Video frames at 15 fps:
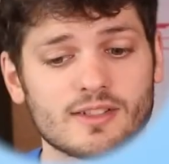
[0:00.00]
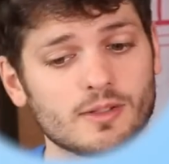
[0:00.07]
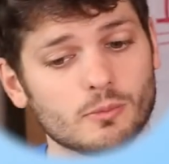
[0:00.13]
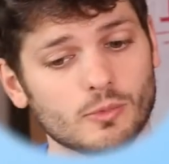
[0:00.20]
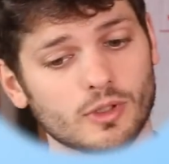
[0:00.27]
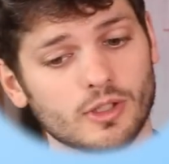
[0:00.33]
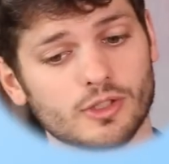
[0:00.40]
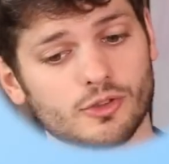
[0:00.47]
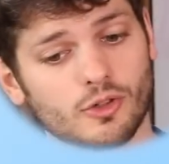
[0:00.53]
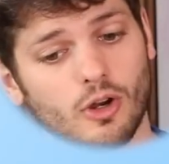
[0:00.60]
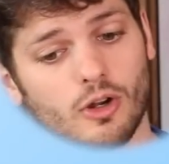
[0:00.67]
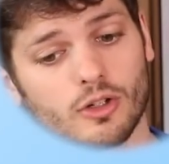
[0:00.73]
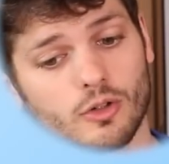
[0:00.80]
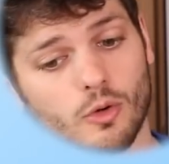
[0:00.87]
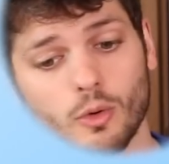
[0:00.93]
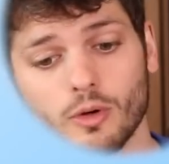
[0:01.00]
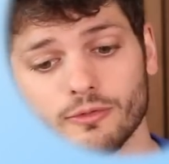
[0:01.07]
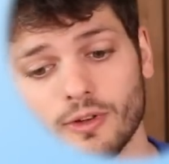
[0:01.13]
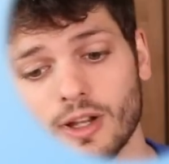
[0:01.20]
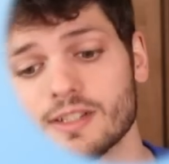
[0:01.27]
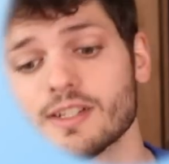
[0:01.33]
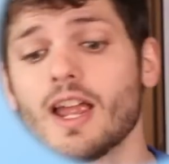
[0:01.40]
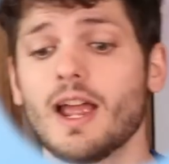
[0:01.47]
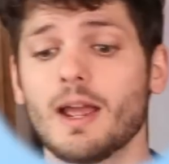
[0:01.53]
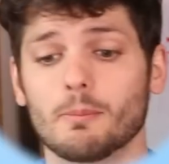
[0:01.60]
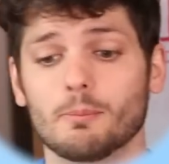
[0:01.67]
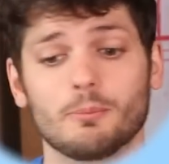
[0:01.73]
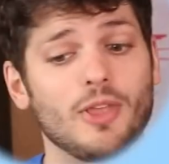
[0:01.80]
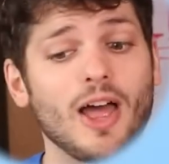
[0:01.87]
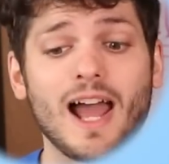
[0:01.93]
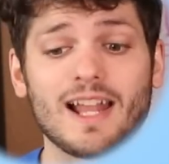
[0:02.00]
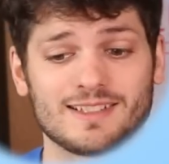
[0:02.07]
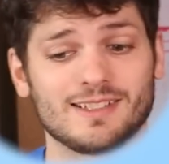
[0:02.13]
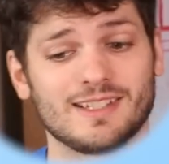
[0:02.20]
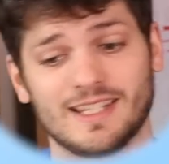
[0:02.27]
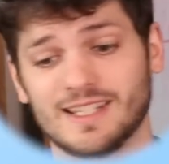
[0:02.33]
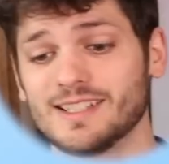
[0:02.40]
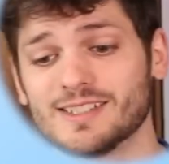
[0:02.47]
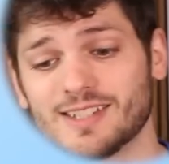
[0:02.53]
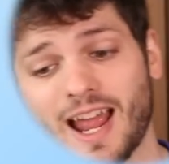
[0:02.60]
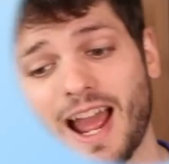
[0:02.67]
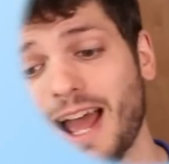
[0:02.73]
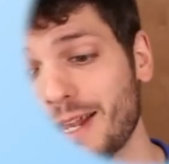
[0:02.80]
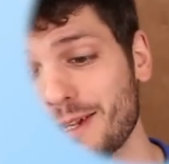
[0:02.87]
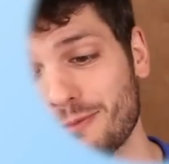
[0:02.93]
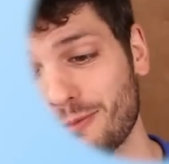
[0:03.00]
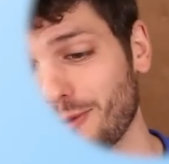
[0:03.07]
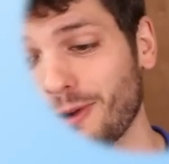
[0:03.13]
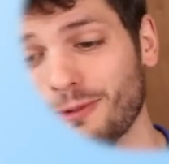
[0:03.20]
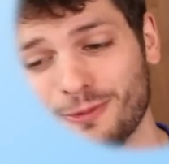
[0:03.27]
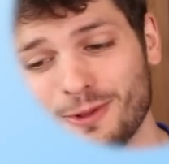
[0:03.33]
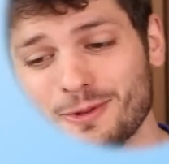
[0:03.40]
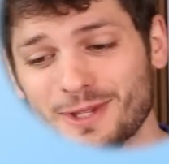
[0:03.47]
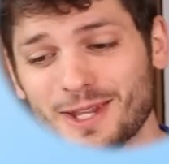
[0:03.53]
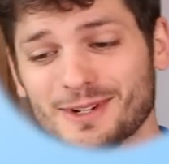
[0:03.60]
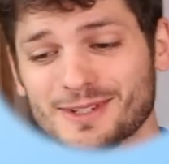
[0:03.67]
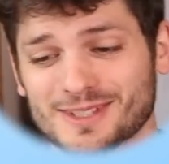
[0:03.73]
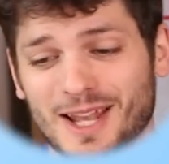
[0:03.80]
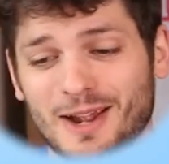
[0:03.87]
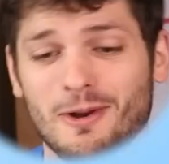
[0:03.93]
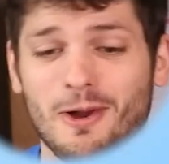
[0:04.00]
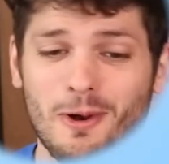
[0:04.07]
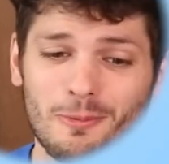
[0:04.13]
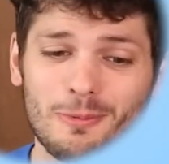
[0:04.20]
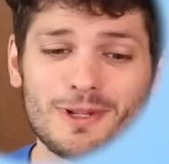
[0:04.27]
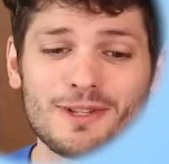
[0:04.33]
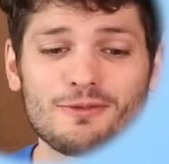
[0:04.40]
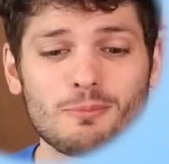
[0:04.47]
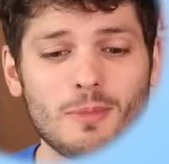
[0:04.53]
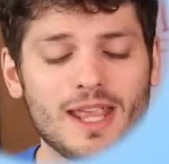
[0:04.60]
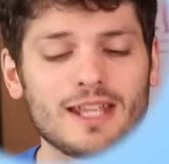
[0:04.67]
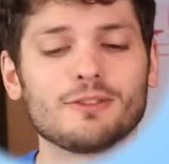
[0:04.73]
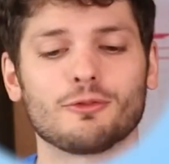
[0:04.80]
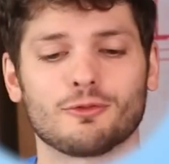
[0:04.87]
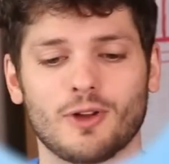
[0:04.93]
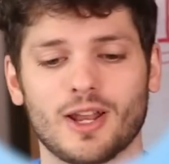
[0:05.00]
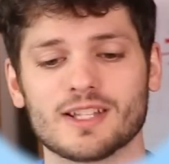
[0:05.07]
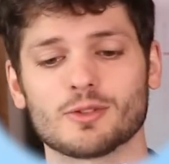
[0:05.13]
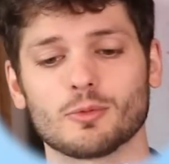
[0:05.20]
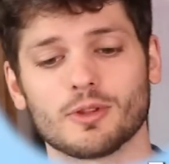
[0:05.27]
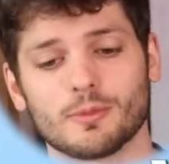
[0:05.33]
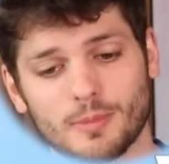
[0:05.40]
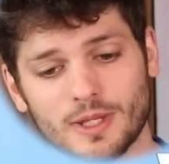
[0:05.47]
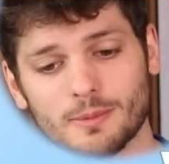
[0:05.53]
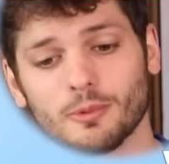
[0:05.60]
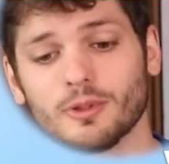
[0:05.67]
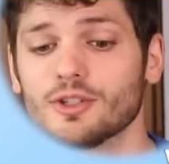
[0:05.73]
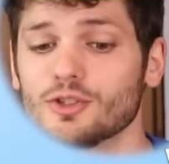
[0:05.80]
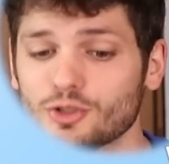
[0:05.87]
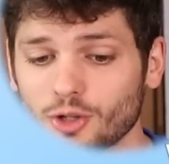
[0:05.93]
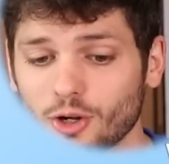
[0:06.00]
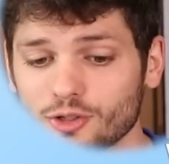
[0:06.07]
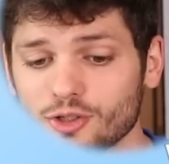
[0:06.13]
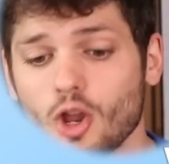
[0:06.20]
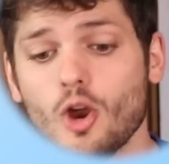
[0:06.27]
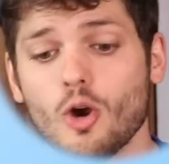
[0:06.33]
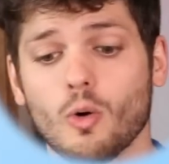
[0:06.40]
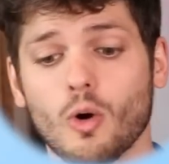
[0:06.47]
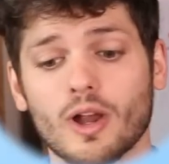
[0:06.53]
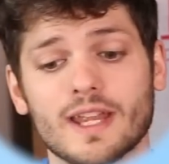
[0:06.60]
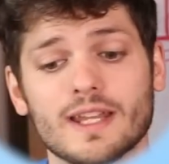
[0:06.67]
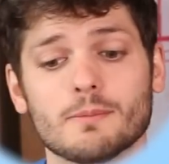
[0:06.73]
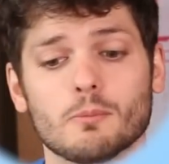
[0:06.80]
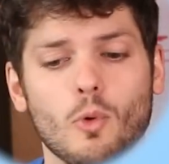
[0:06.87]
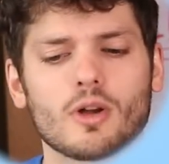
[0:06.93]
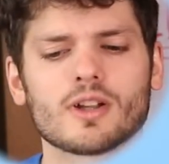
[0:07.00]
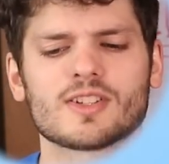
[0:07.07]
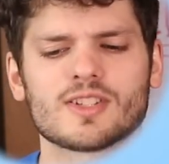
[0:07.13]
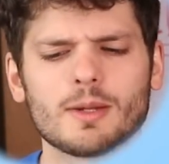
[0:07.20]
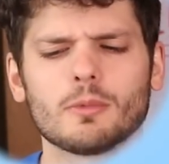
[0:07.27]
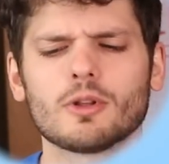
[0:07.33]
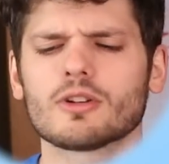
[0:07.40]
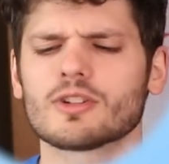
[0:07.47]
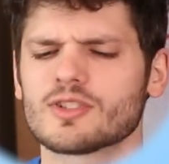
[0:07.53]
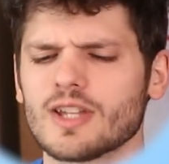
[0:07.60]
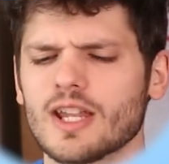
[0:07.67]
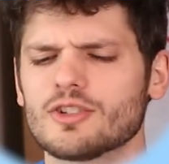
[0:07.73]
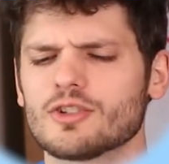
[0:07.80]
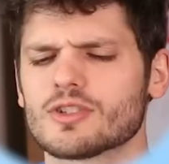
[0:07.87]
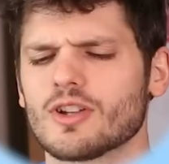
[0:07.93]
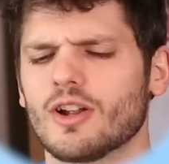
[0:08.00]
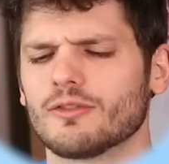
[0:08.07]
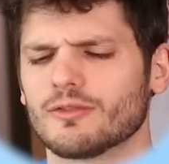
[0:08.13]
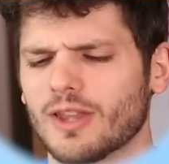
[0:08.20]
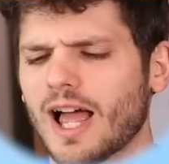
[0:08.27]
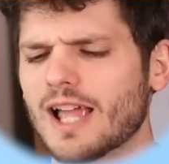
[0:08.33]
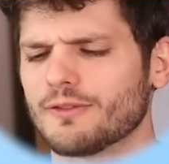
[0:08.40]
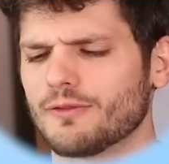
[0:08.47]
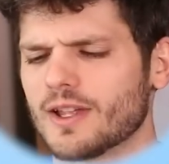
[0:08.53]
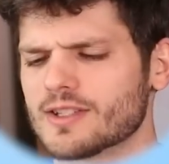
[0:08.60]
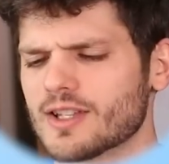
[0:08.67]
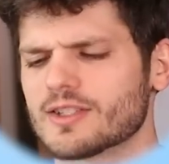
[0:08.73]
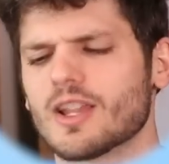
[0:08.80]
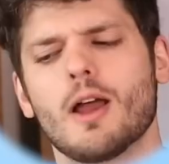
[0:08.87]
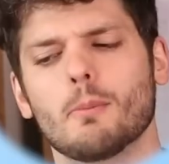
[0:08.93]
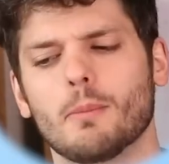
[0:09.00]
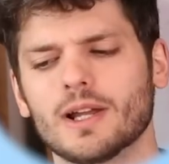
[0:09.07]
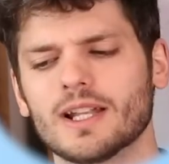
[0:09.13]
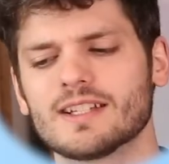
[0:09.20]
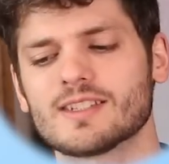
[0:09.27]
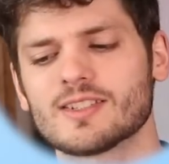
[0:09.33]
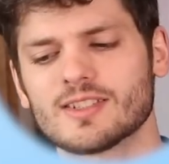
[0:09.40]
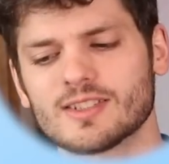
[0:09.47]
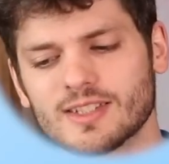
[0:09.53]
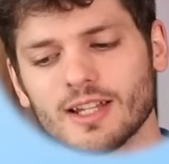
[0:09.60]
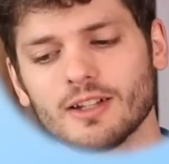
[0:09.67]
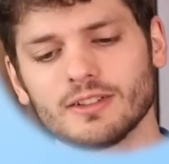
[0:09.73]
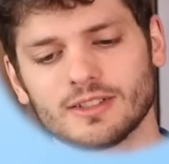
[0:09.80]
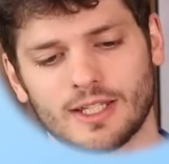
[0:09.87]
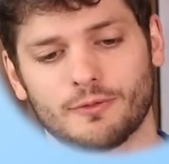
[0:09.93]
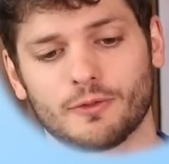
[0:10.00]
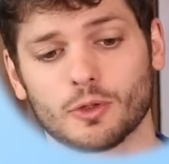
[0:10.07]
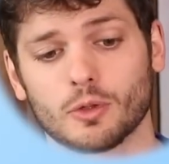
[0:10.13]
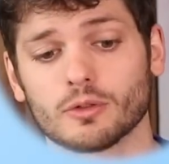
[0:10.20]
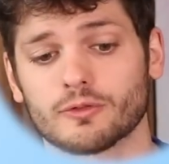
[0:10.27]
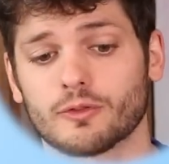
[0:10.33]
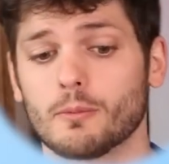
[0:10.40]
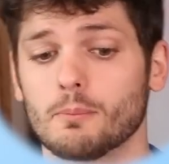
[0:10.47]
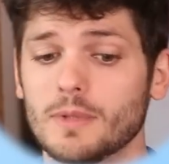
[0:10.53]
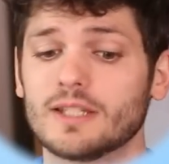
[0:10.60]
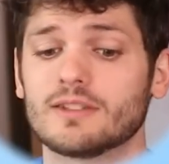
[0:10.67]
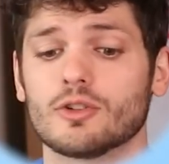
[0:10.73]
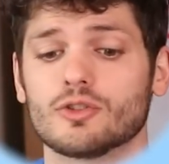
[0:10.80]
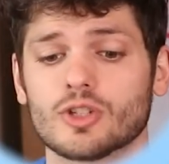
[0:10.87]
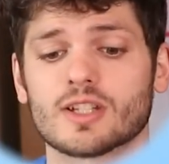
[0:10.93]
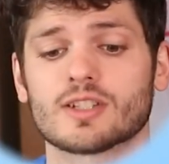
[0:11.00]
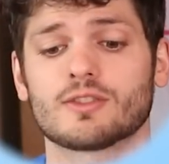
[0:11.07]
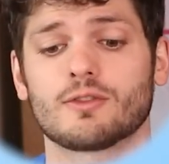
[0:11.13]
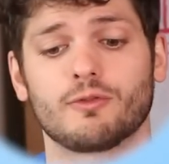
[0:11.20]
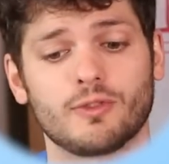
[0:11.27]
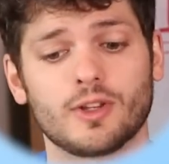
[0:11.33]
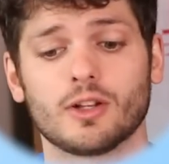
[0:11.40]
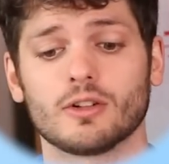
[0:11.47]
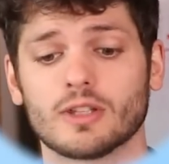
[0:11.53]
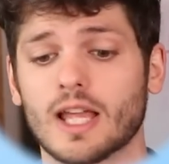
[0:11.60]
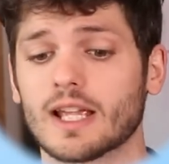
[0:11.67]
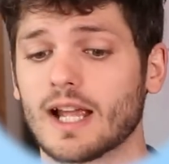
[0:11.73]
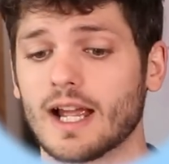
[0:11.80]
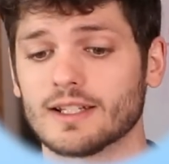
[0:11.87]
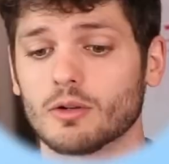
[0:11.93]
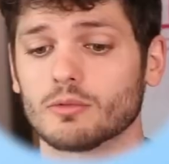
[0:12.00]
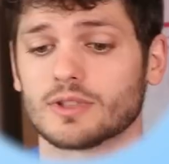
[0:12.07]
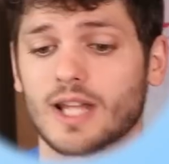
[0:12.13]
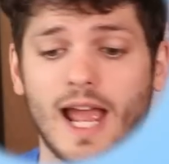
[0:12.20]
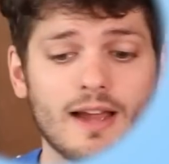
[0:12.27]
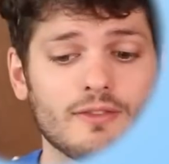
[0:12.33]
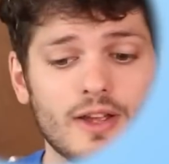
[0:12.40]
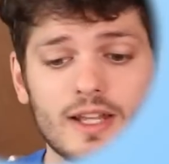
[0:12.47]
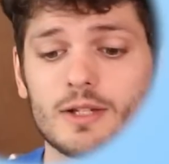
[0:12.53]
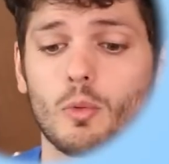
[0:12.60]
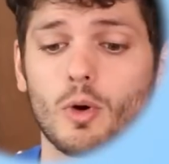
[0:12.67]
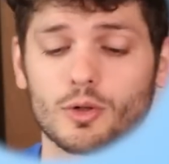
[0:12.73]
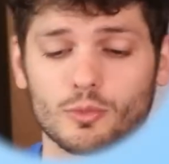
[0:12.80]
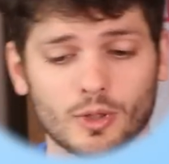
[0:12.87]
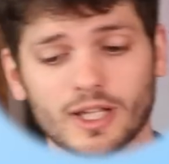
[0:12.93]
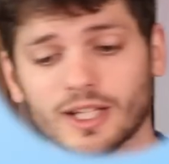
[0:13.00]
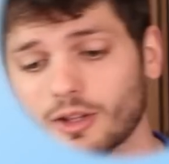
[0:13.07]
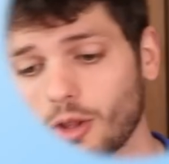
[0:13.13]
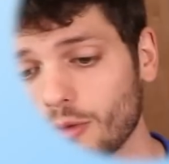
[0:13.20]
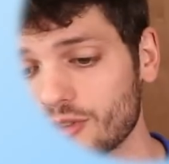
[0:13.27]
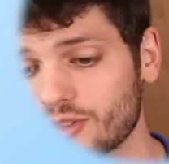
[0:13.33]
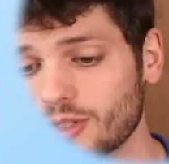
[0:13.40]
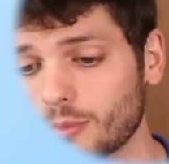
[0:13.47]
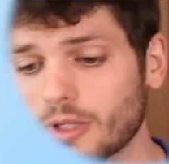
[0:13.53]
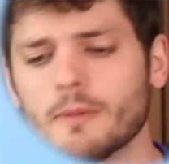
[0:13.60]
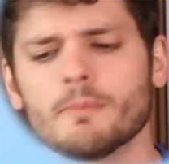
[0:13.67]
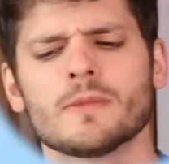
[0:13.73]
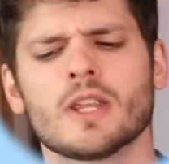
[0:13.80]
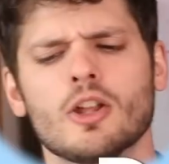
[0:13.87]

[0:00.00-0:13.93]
some really strong core friends that he's had for a few years now. We've made friends with people in church who are in more similar stages of life as us, but it's still difficult for me to just feel like I don't have anyone really close to me.